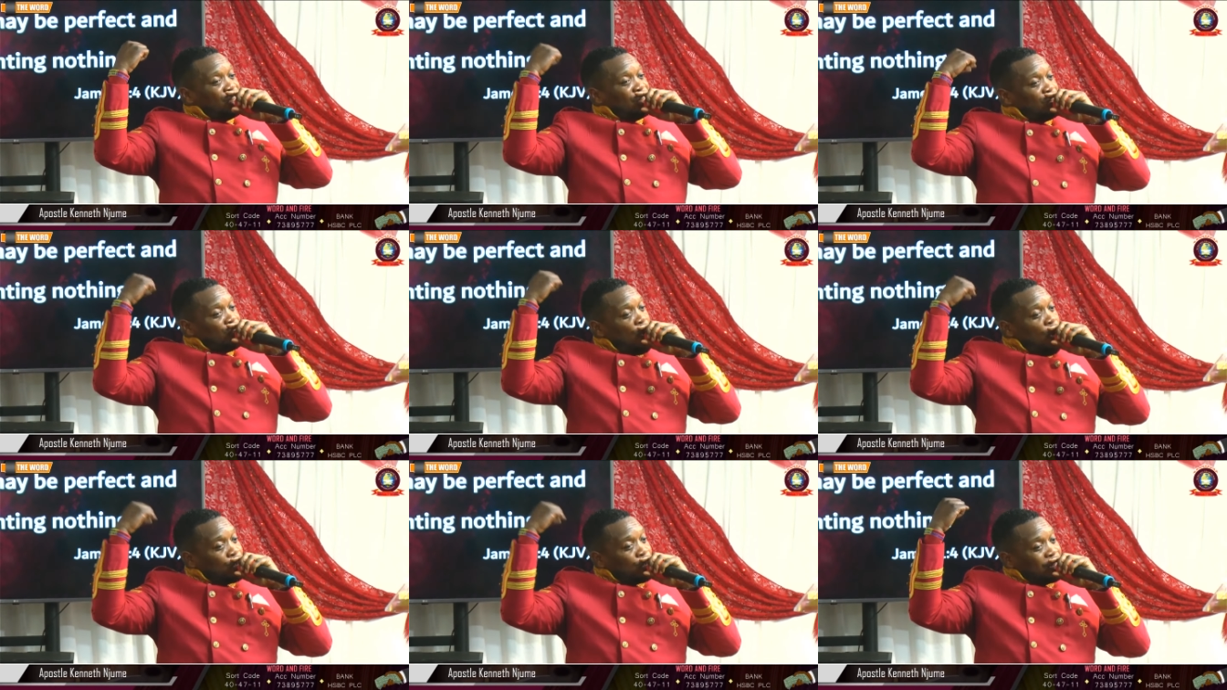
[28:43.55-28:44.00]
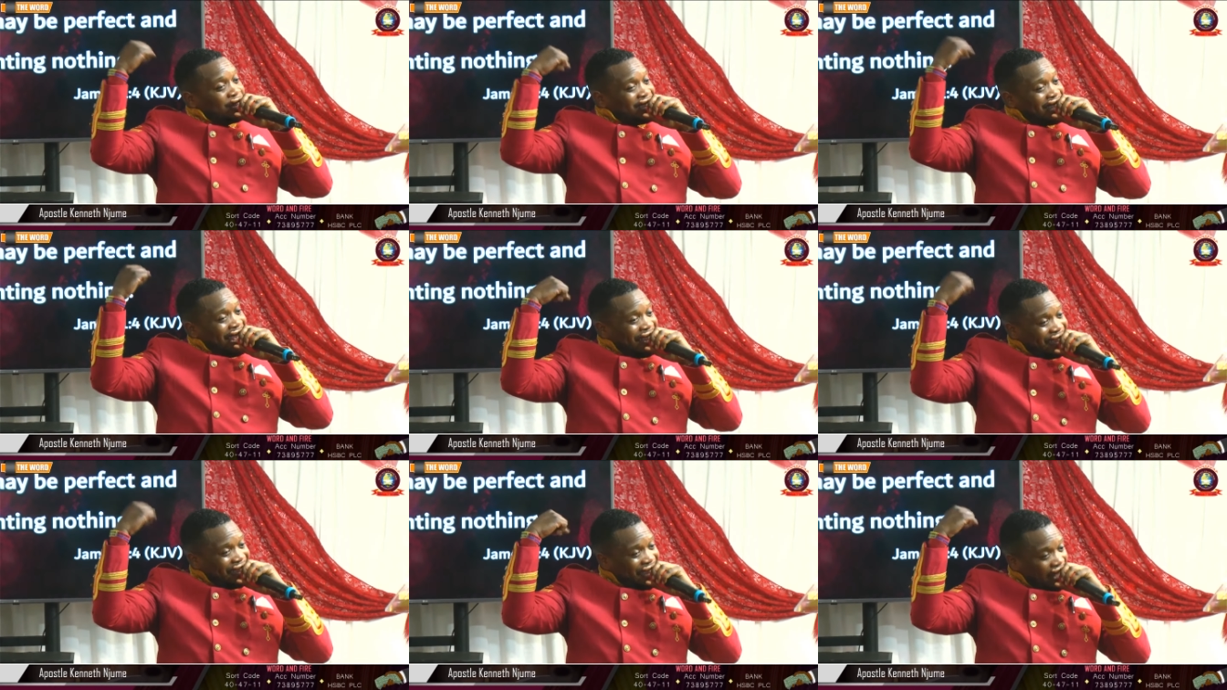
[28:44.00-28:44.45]
God
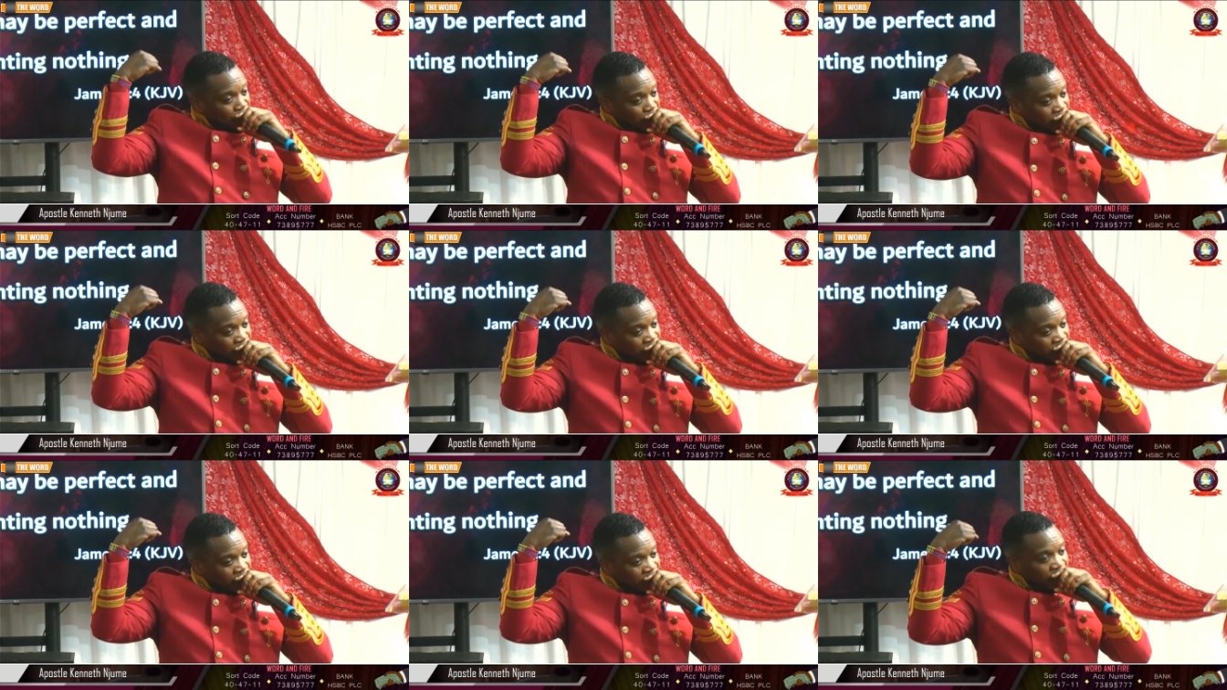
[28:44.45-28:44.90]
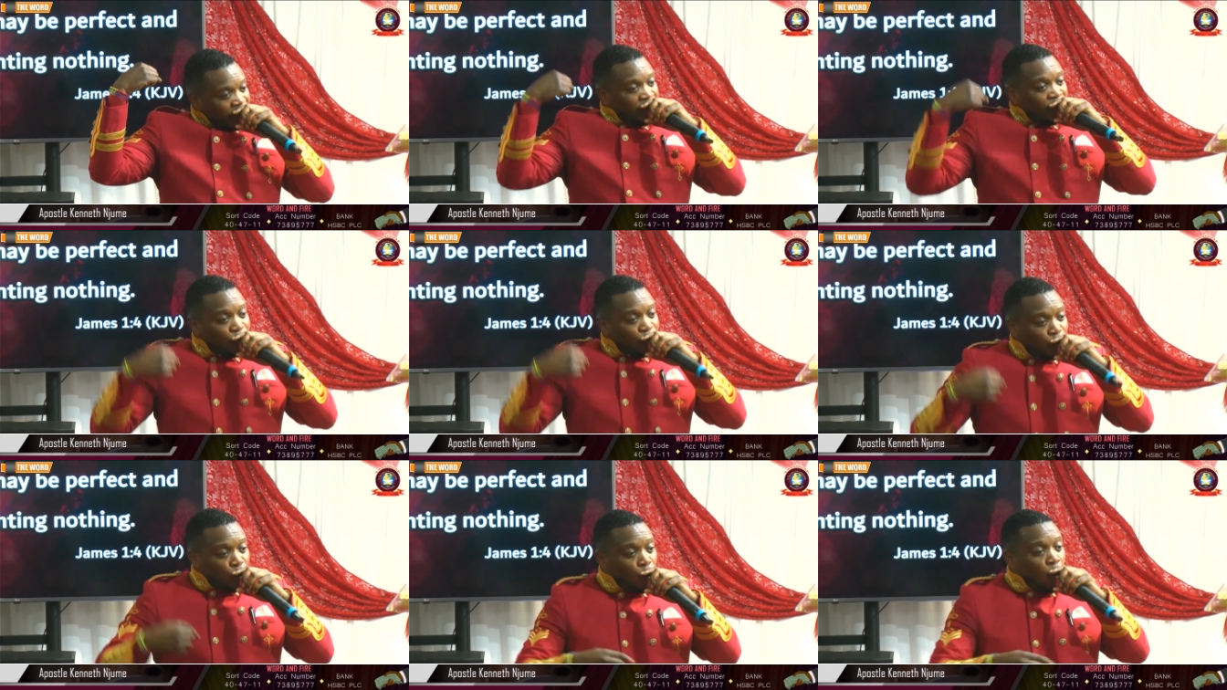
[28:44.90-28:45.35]
sent Him
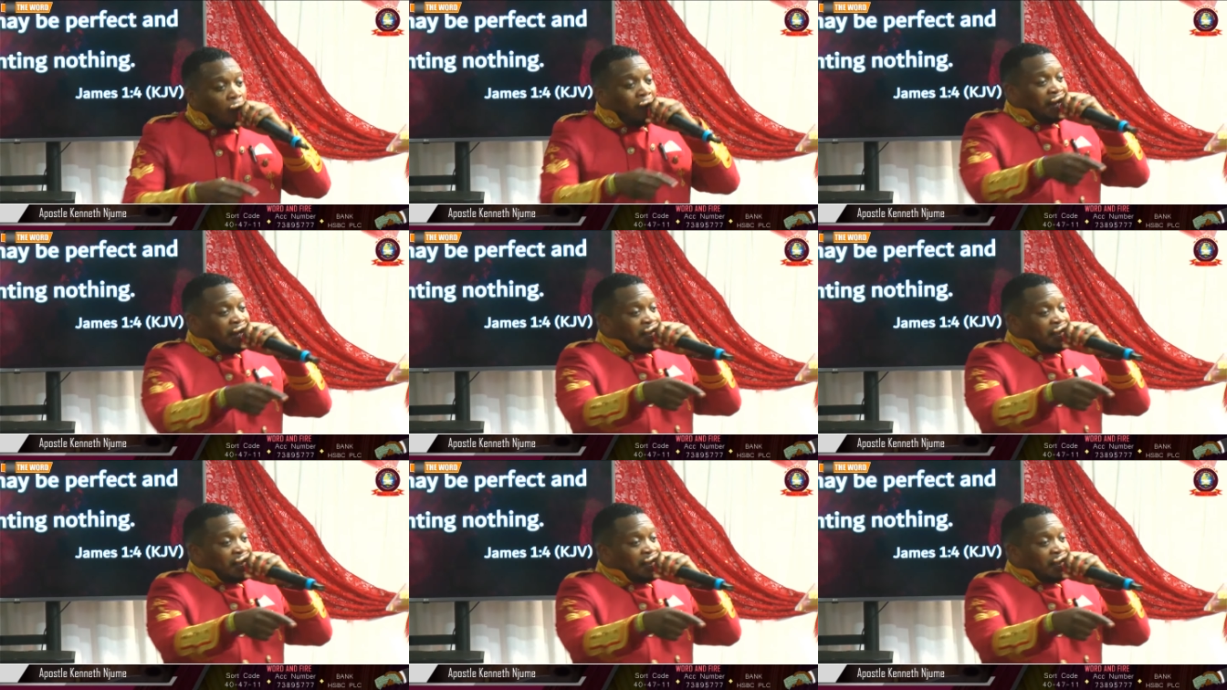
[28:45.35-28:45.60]
to come and